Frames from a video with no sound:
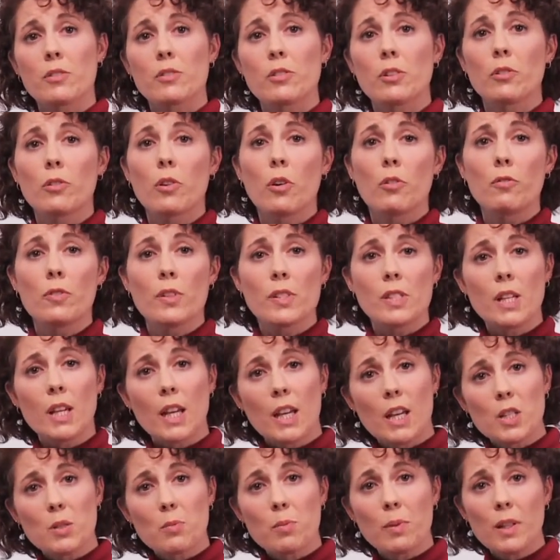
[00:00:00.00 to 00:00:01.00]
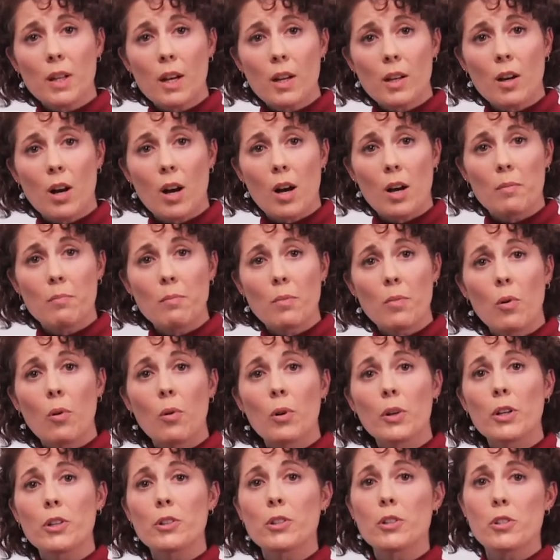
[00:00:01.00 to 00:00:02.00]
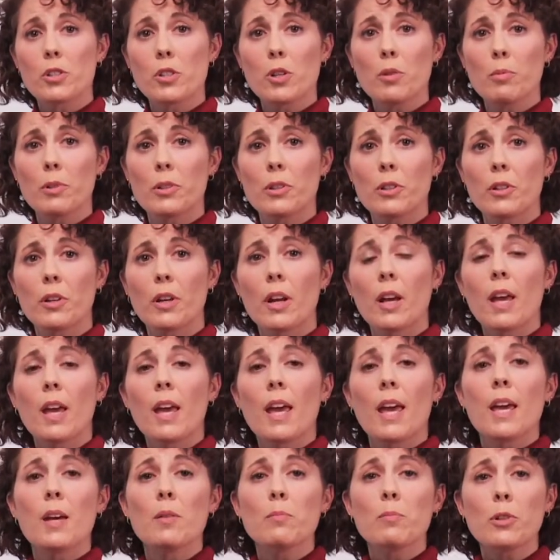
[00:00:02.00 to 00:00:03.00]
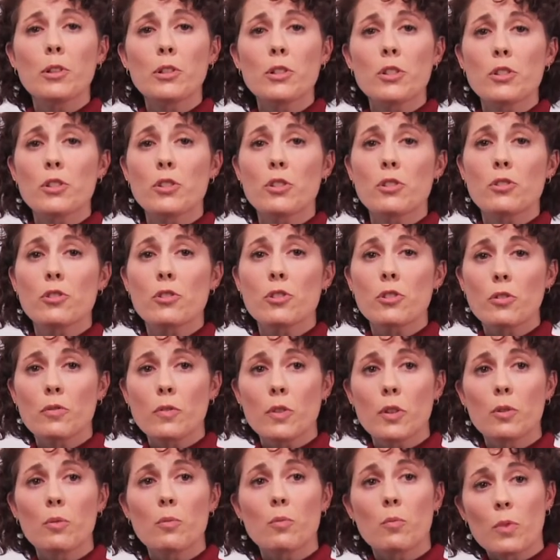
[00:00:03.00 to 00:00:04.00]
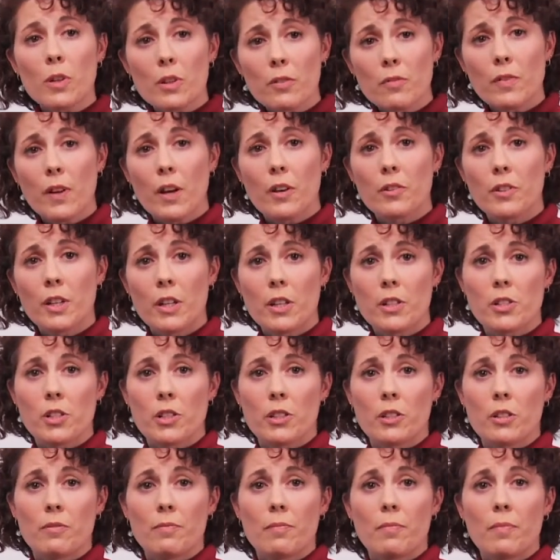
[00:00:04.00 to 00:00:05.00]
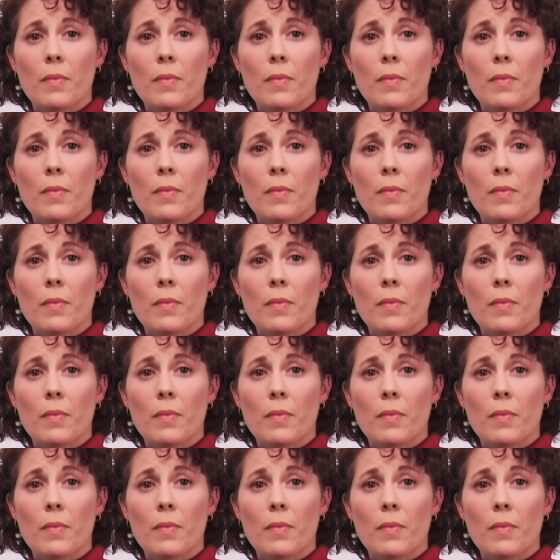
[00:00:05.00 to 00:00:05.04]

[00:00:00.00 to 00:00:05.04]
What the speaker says: So go visit hp.com or your distributor and purchase your server with Foundation.